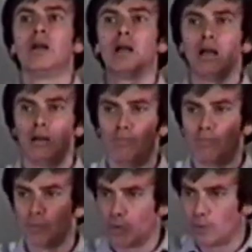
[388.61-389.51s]
um,
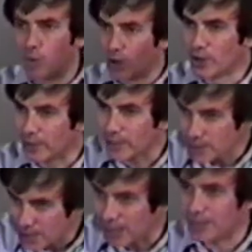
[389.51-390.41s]
ordering
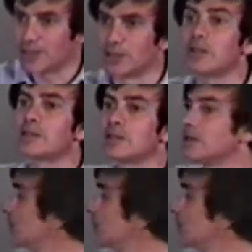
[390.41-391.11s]
intelligence